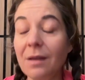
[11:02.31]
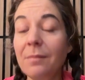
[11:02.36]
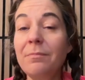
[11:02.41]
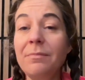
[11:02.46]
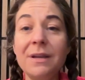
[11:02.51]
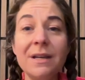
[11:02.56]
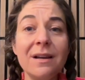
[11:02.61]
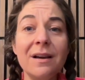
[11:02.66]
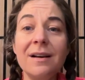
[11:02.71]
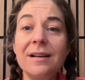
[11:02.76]

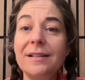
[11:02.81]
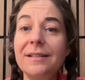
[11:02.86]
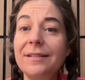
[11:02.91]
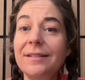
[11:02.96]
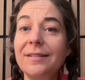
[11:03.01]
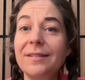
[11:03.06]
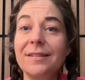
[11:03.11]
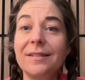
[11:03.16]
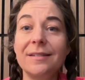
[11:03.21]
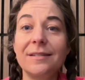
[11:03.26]

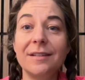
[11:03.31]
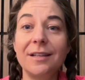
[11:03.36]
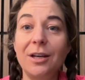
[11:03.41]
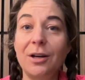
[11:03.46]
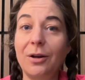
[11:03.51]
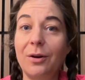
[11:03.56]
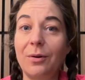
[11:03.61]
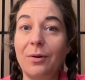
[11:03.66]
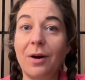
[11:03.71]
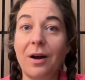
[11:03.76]
Because, you
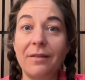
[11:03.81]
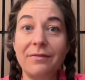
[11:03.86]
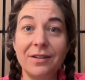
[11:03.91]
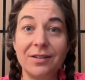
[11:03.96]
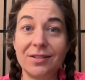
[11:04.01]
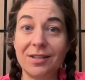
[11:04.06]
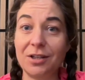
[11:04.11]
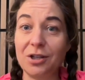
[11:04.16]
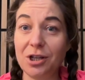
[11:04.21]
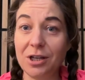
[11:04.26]
know,
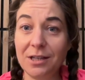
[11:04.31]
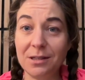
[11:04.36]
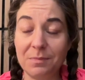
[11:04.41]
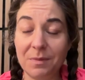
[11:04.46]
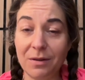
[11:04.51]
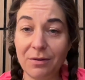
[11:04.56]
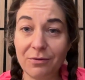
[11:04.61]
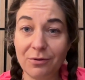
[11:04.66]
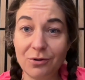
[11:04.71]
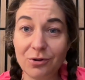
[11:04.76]
obviously she has
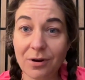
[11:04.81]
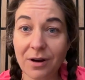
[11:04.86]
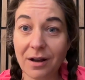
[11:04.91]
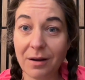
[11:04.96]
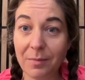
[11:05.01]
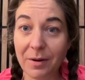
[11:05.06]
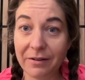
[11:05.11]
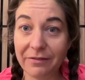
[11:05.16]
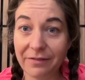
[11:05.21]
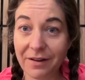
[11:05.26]
been through trial
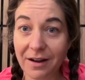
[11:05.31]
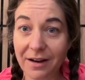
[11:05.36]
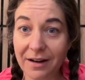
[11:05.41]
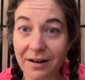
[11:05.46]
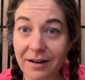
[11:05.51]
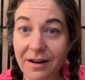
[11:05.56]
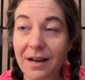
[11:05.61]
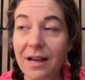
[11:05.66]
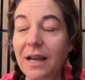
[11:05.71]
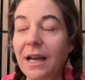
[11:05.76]
by
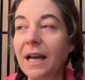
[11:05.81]
fire.